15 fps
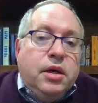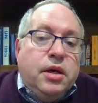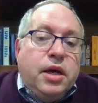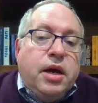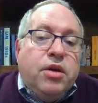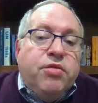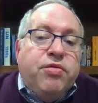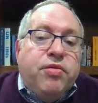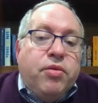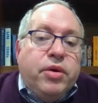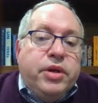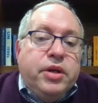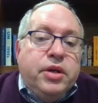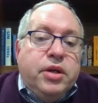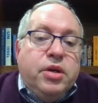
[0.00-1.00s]

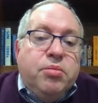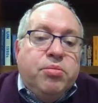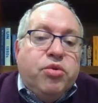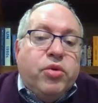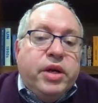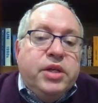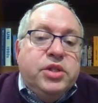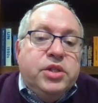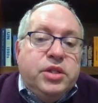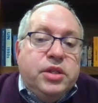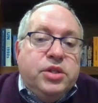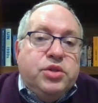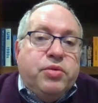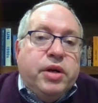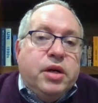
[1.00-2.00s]
California embraced
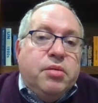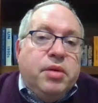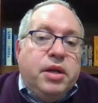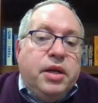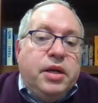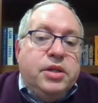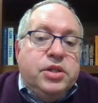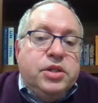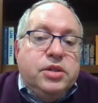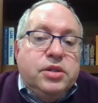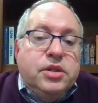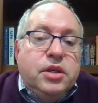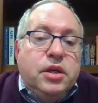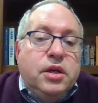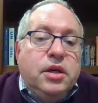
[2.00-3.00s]
these recommendations,